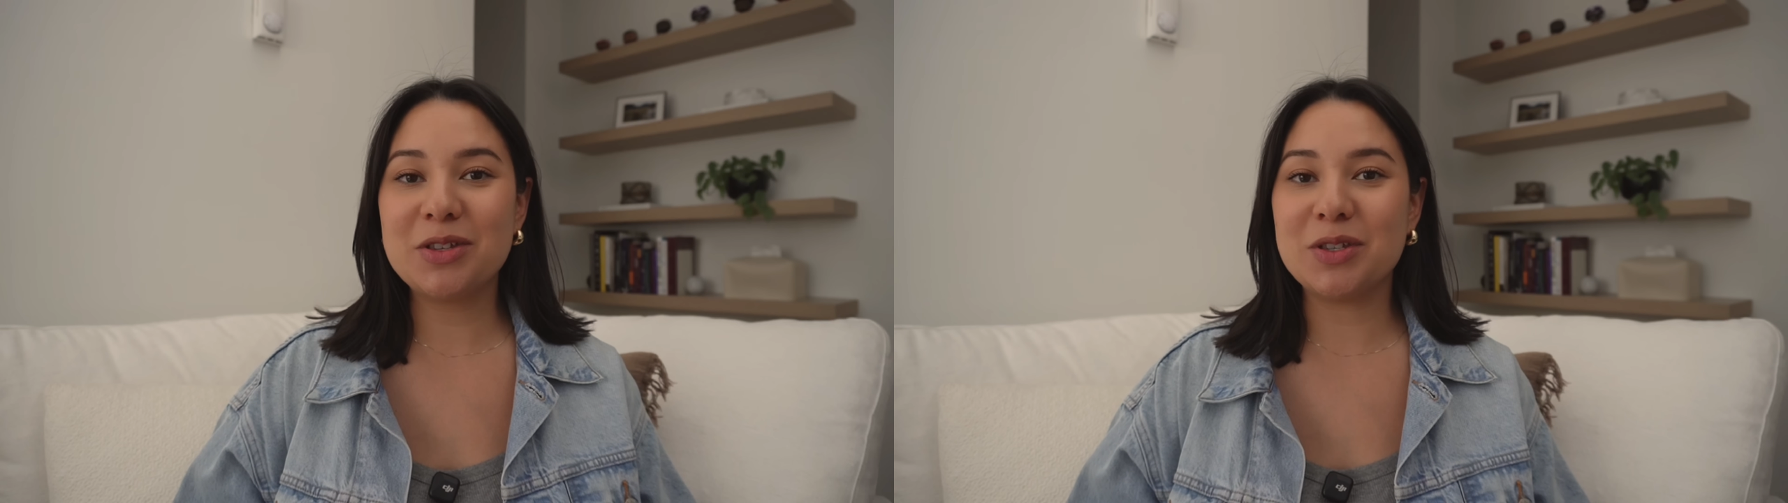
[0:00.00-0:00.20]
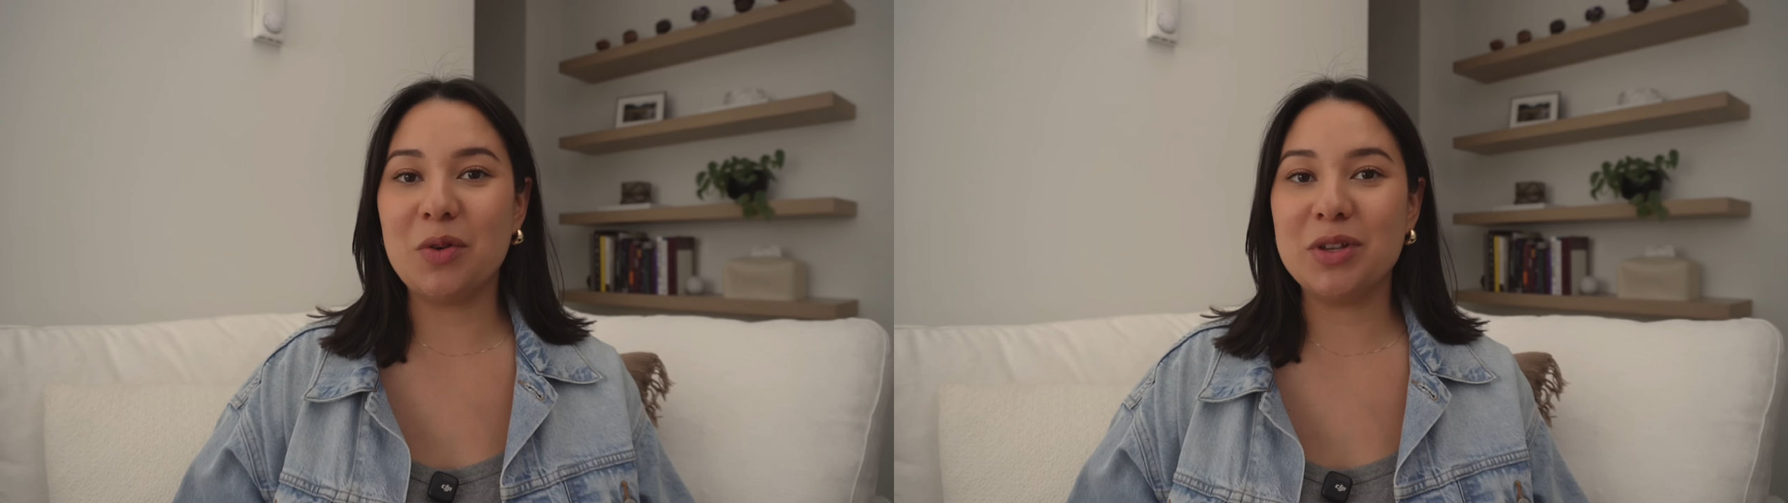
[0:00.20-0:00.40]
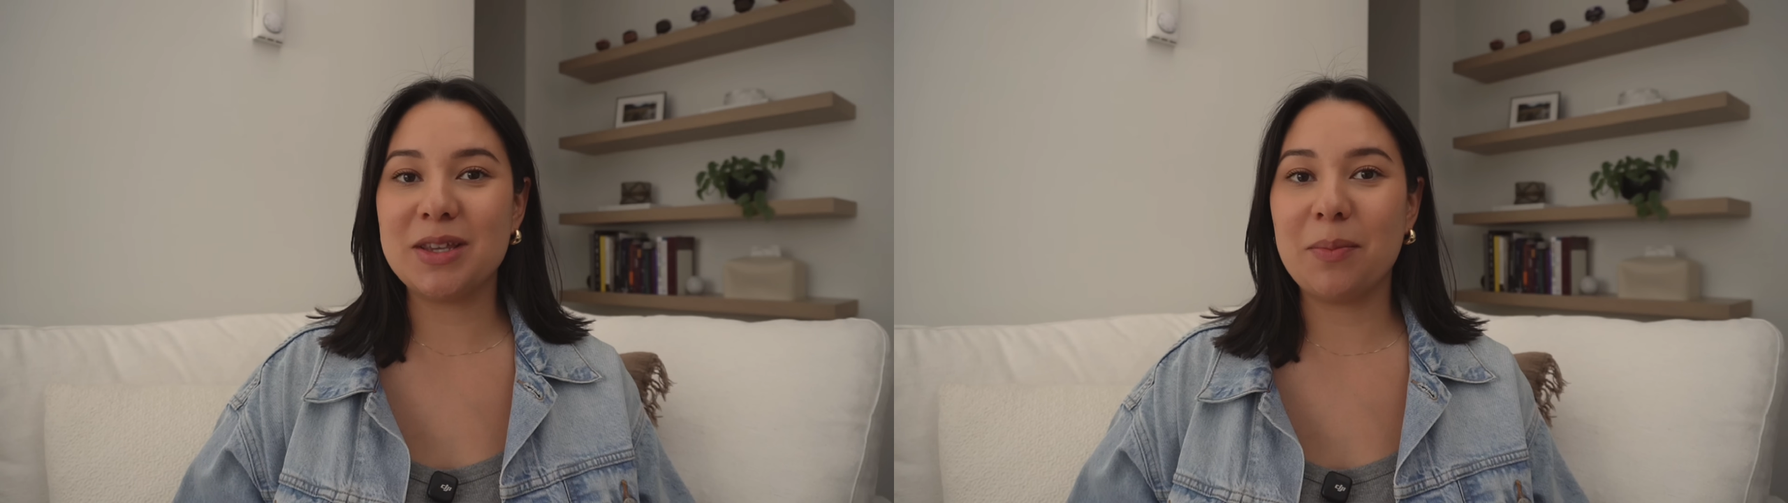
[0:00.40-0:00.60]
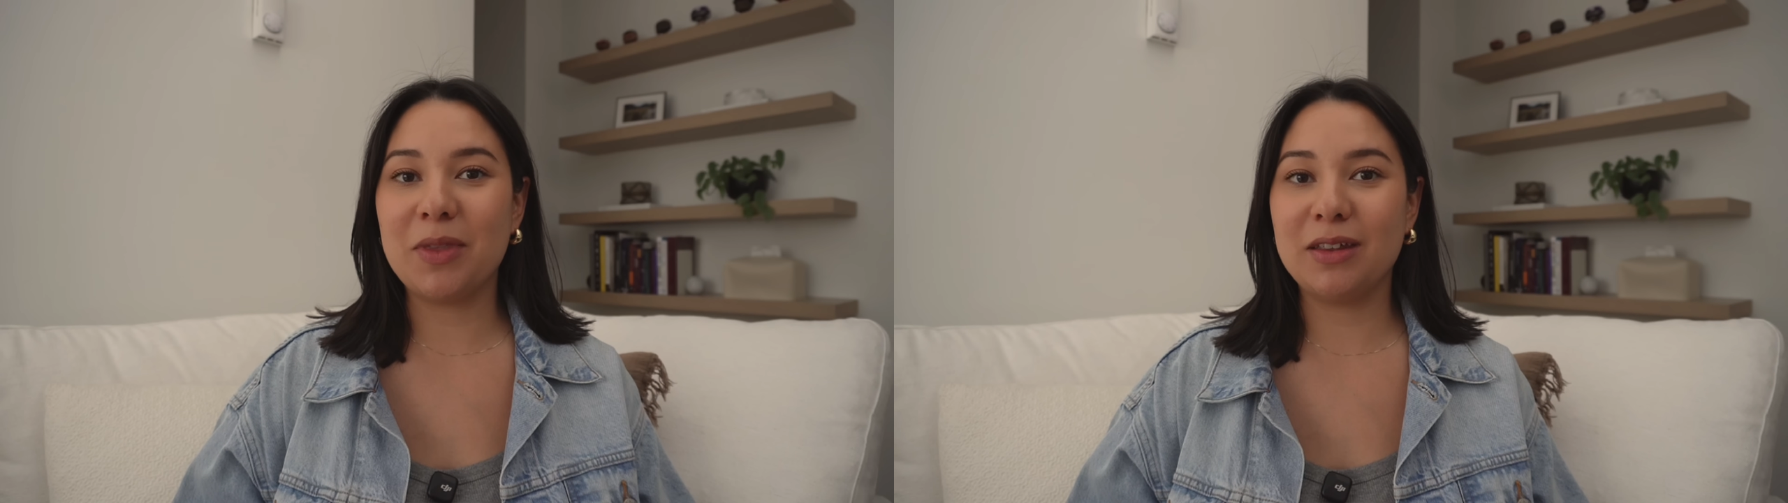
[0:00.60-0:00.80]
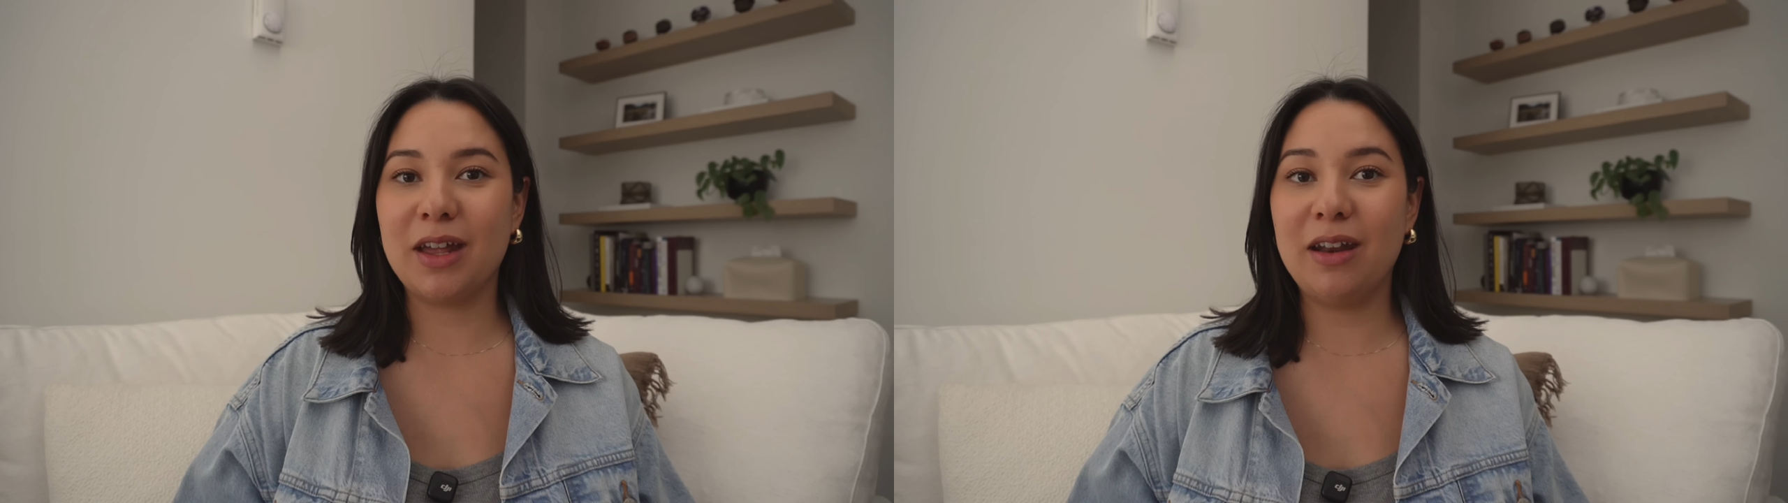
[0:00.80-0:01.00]
so it's
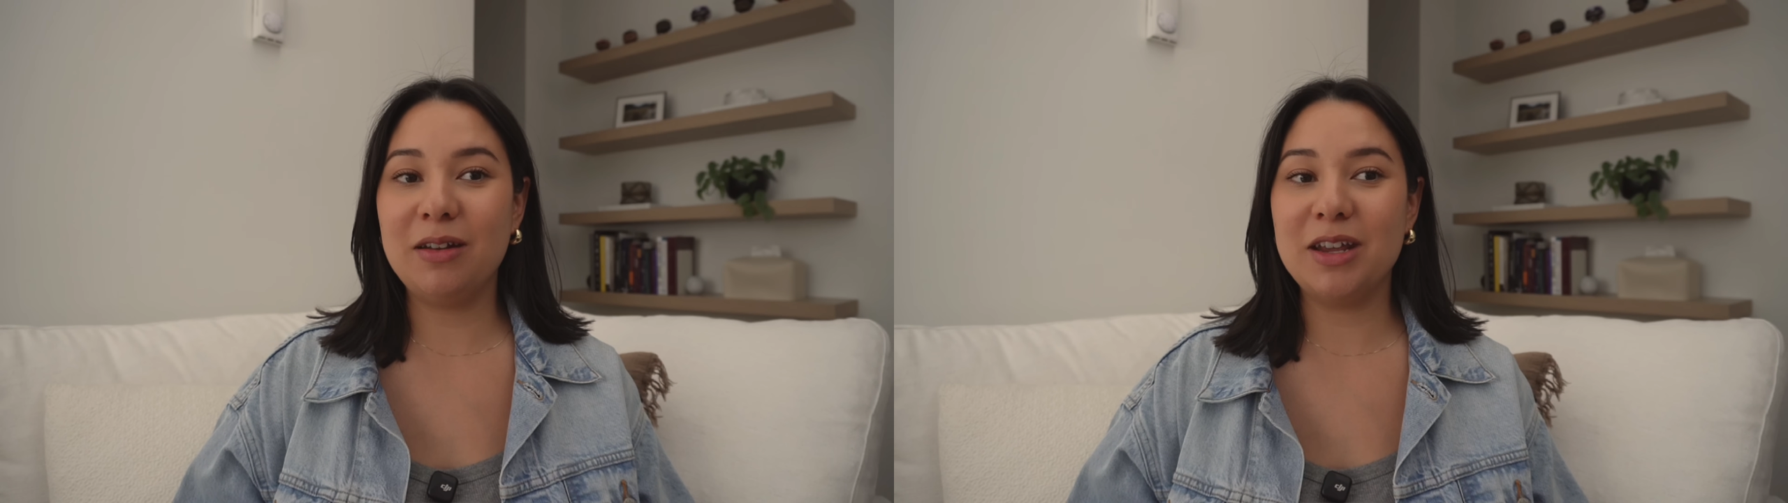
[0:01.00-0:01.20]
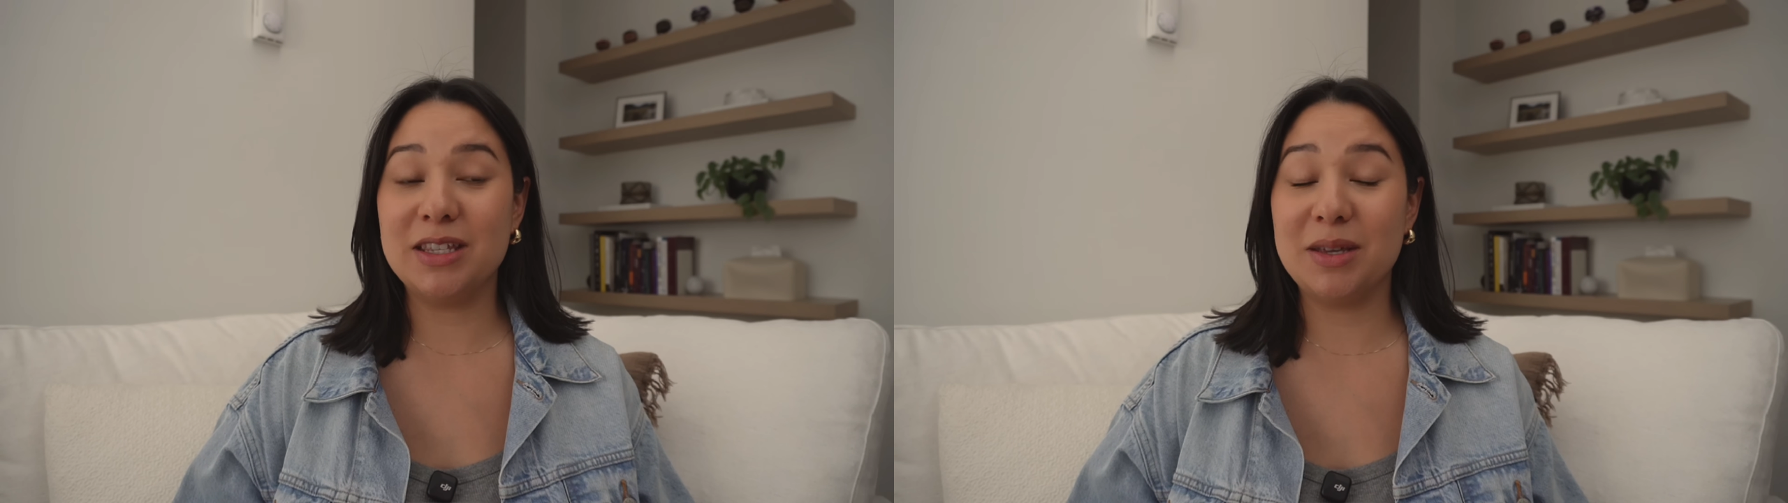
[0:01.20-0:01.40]
something that is